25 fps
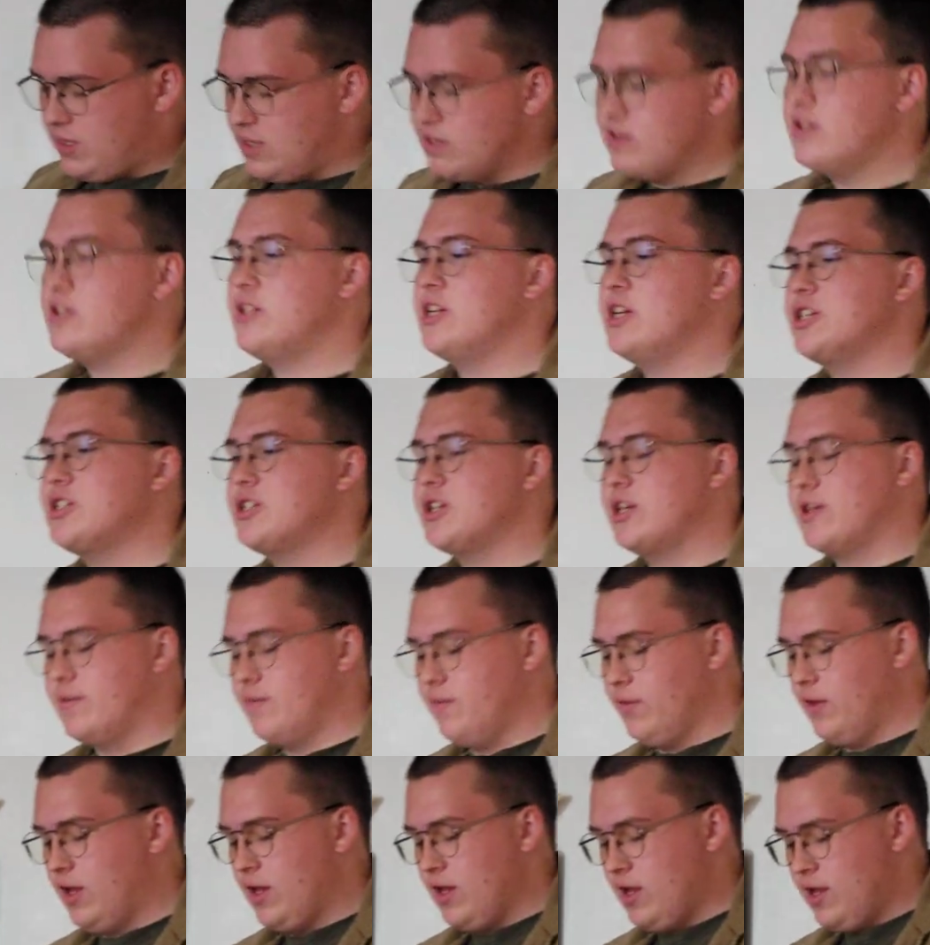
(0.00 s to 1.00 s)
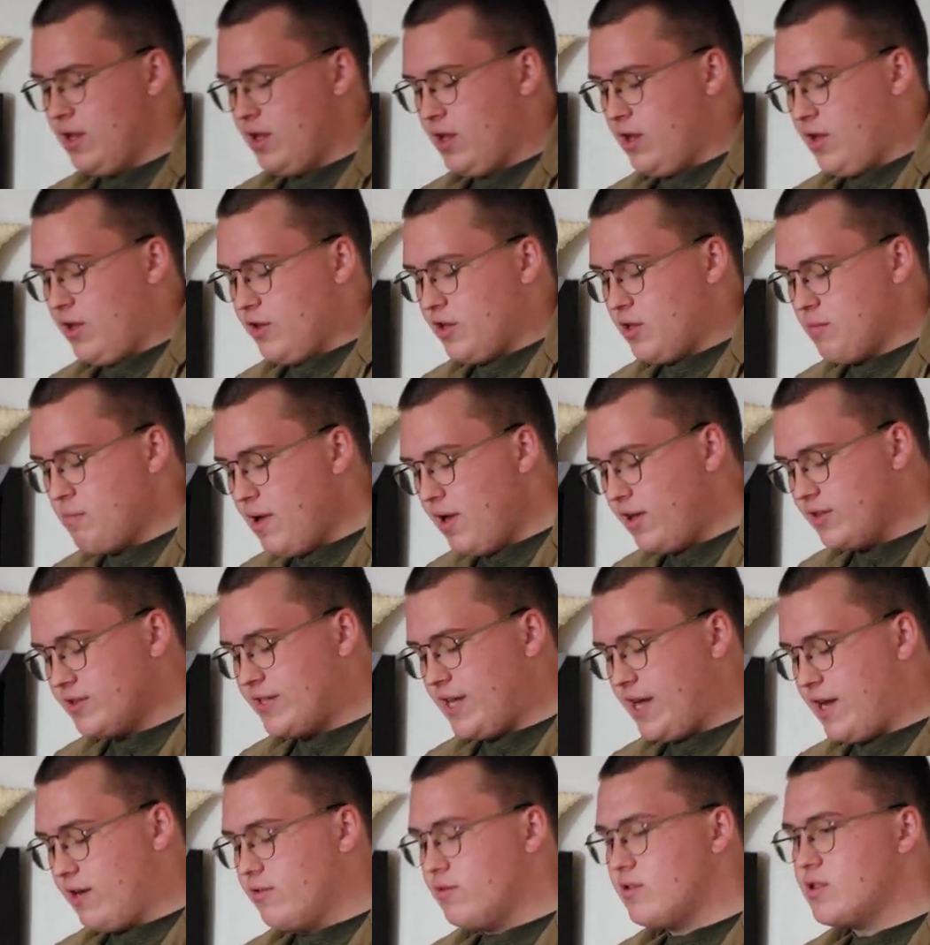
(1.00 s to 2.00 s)
In addition, the
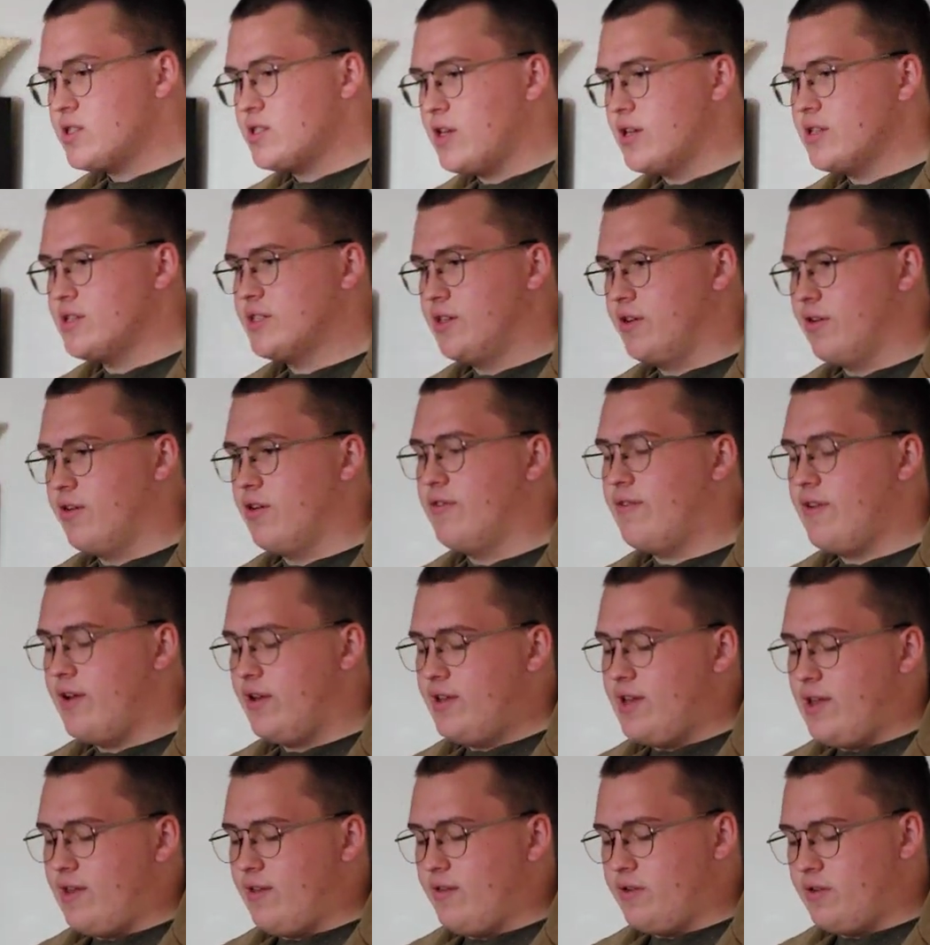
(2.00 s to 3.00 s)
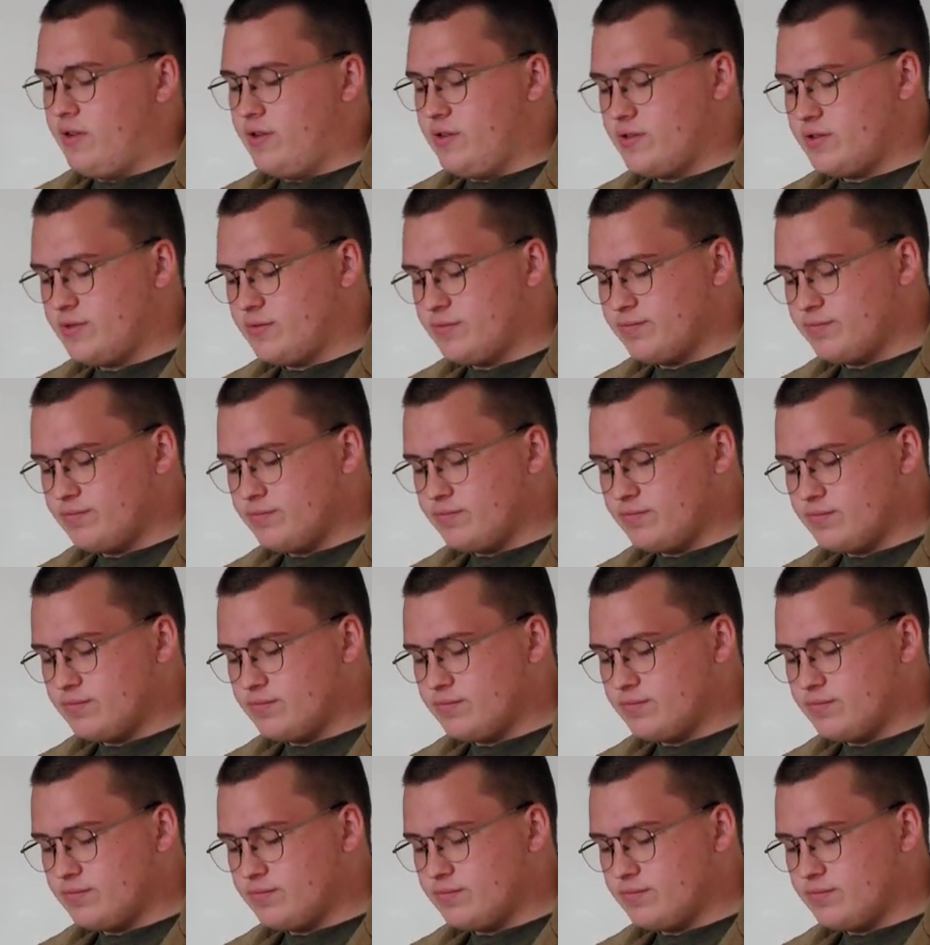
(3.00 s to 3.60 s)
meltdown saw 0 fatalities.